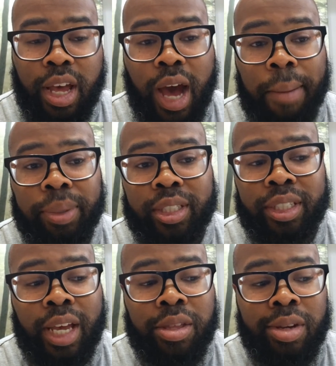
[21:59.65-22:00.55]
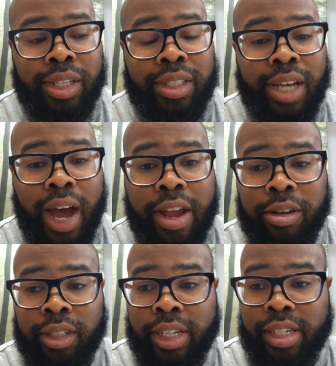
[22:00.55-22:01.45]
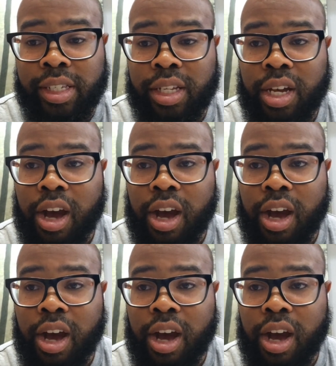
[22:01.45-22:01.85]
I put together an entire list